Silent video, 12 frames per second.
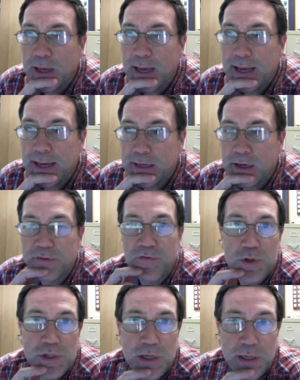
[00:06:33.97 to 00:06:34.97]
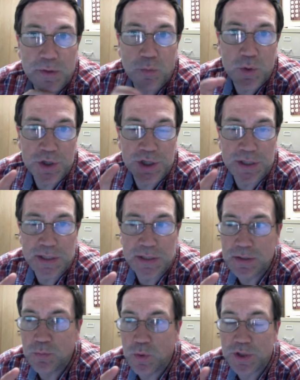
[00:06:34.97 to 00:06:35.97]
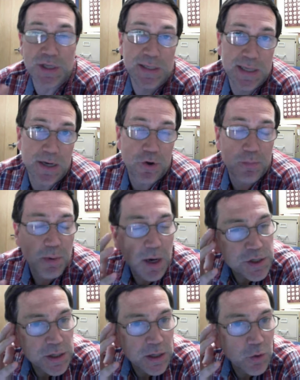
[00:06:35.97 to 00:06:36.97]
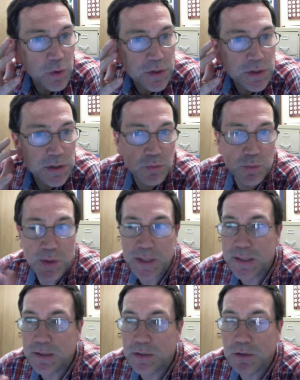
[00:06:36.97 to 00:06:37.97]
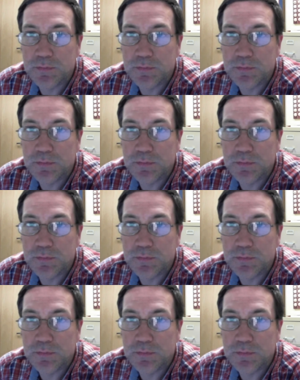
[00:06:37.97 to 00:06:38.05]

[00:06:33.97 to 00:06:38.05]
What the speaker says: And unfortunately, what she did in her project was to really